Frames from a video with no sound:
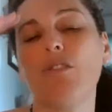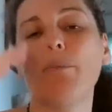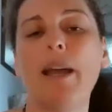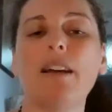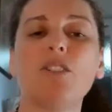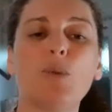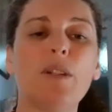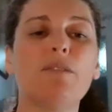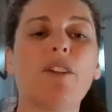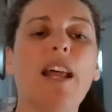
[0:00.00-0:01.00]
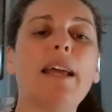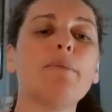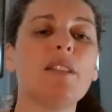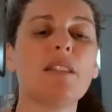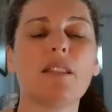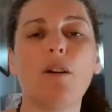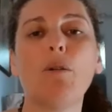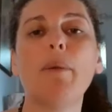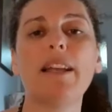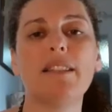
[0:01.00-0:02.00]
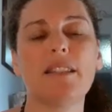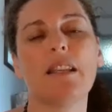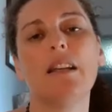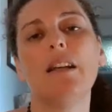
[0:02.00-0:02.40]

about twin flames and soulmates.